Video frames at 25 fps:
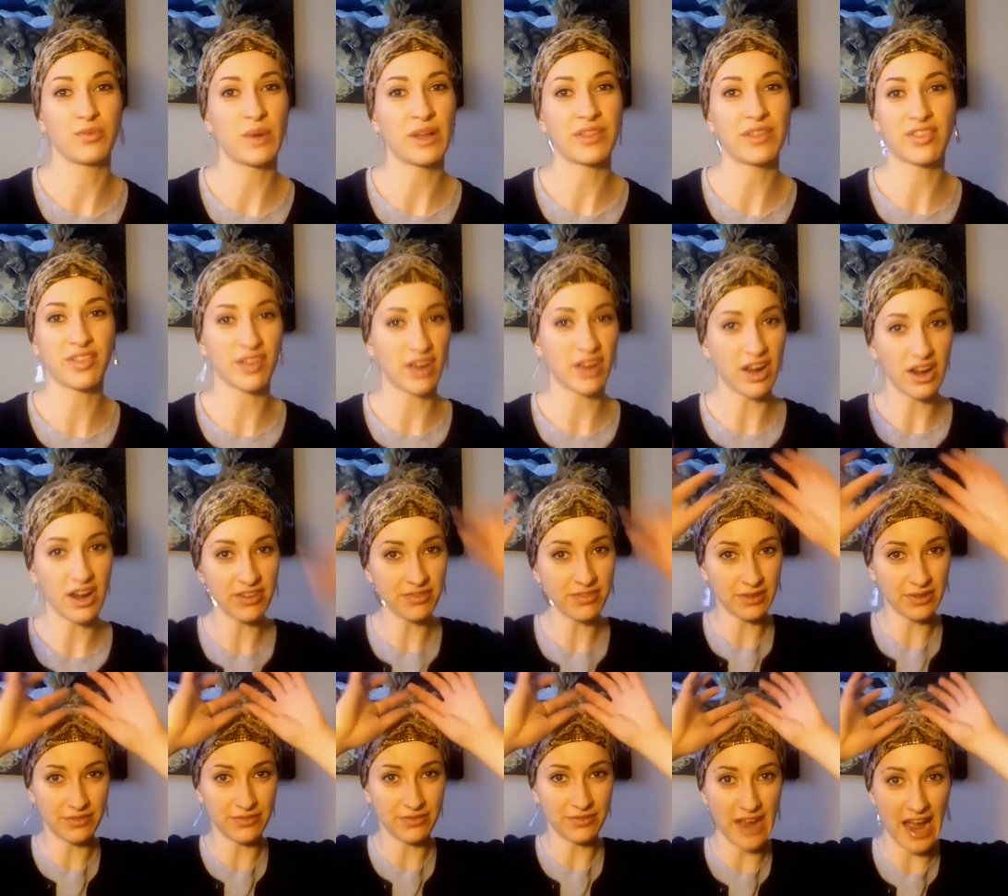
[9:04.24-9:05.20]
one scarf,
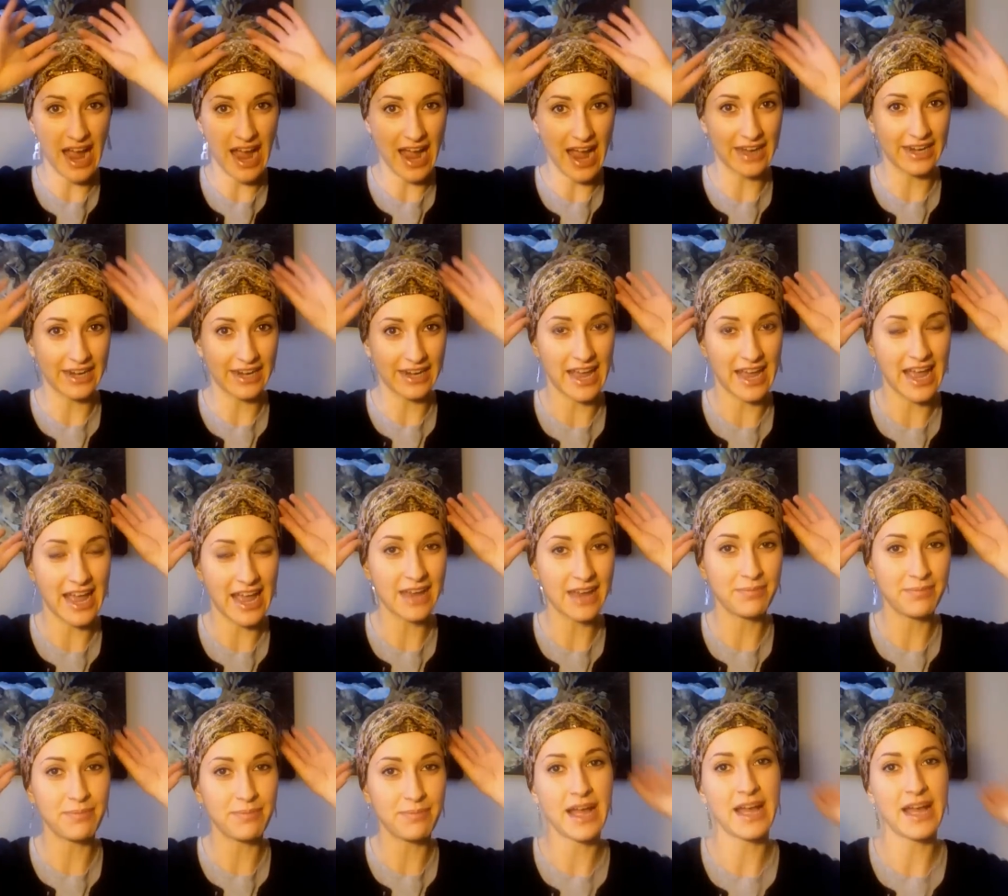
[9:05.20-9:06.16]
but if you add a
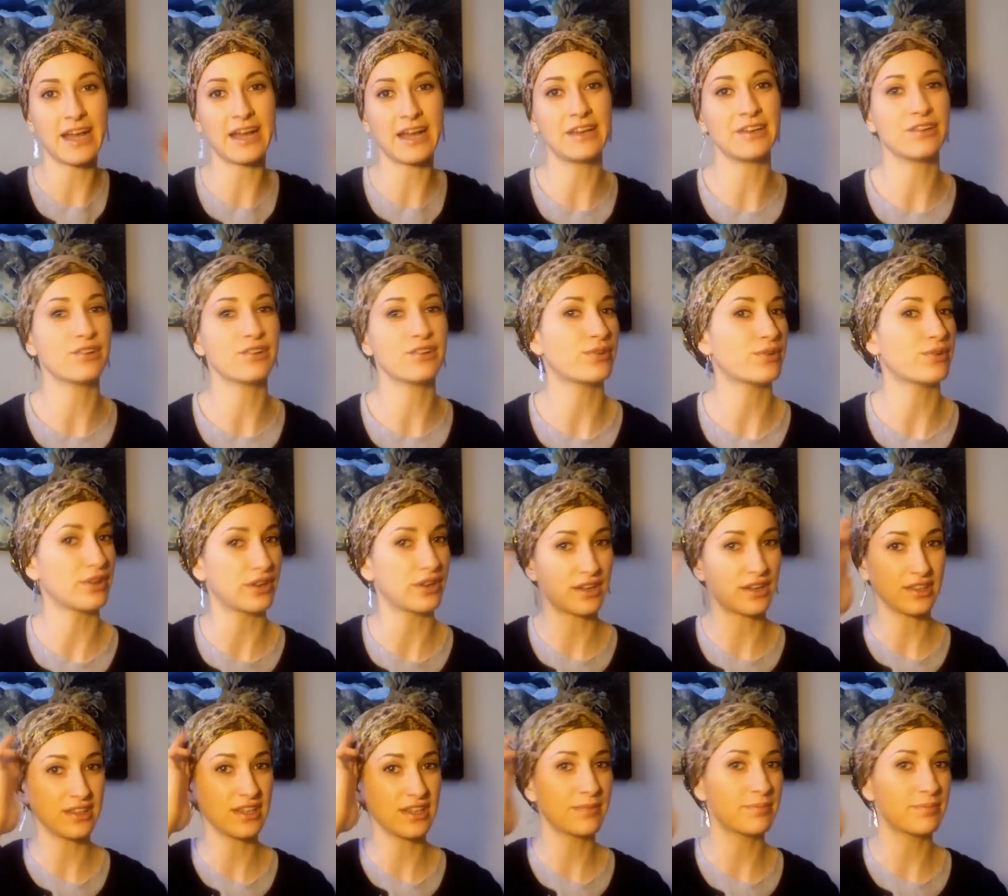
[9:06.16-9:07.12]
headband or a
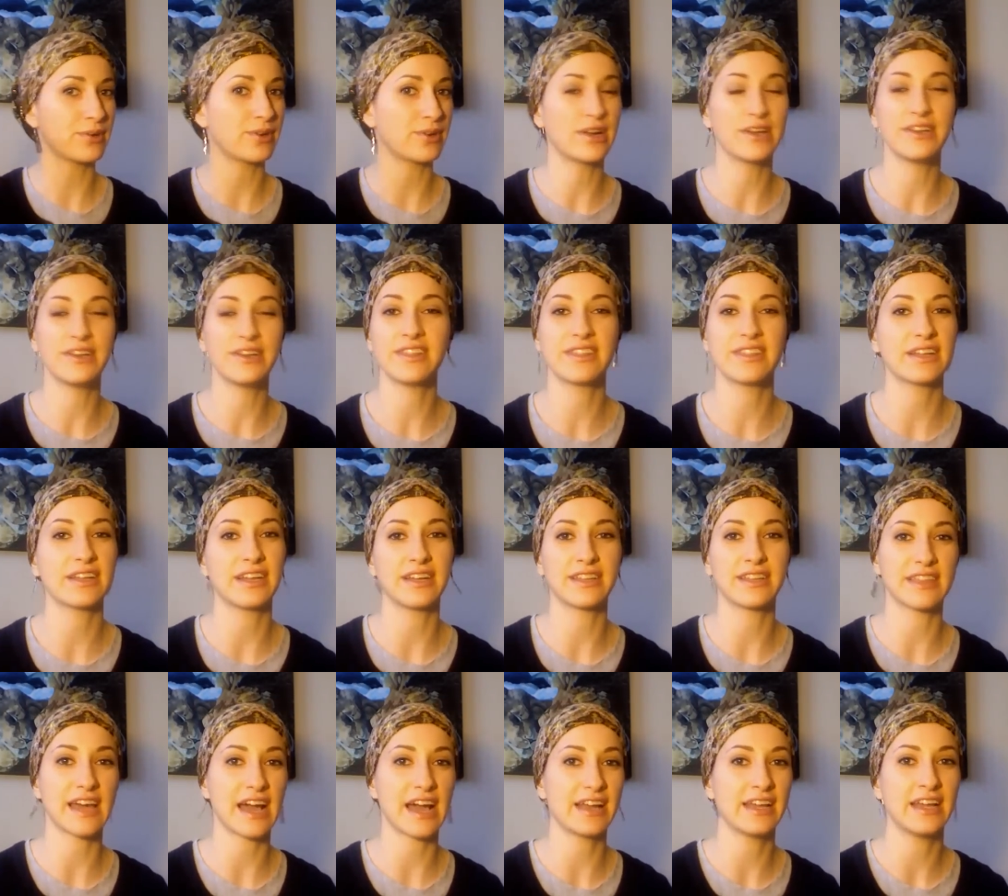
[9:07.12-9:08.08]
clip or anything
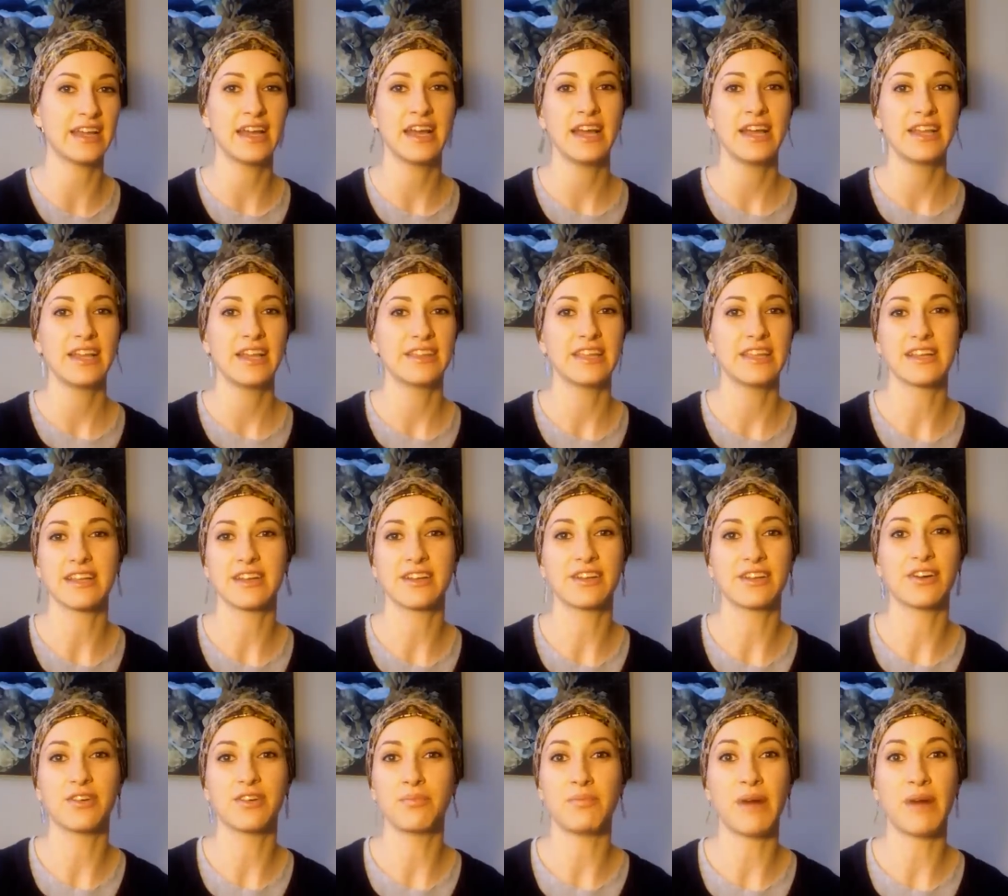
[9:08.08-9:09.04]
like that, they can
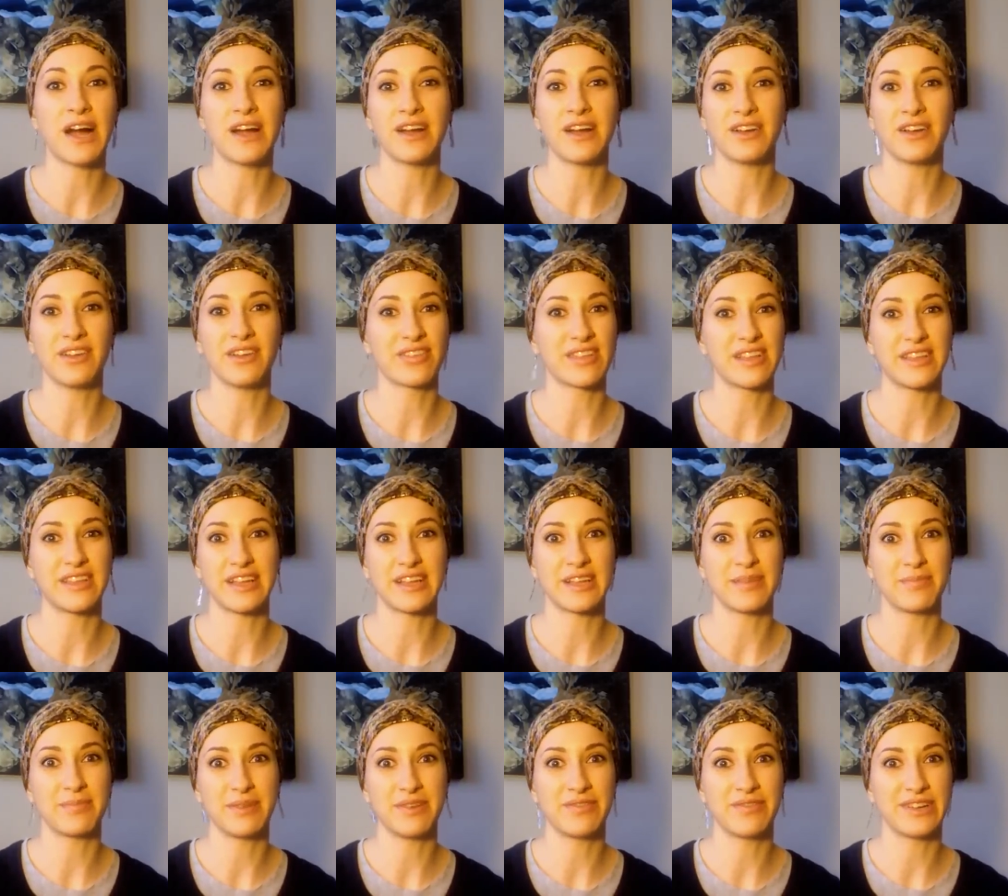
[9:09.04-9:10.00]
go miles and they
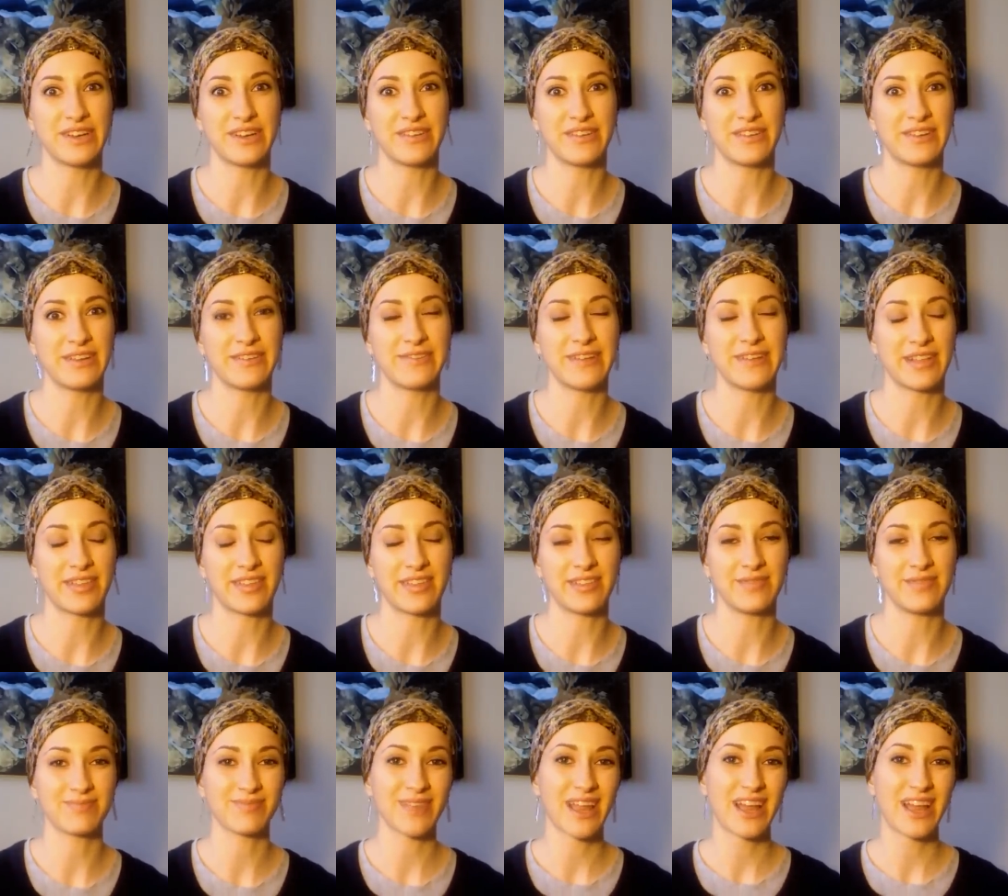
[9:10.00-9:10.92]
can be very, very fancy.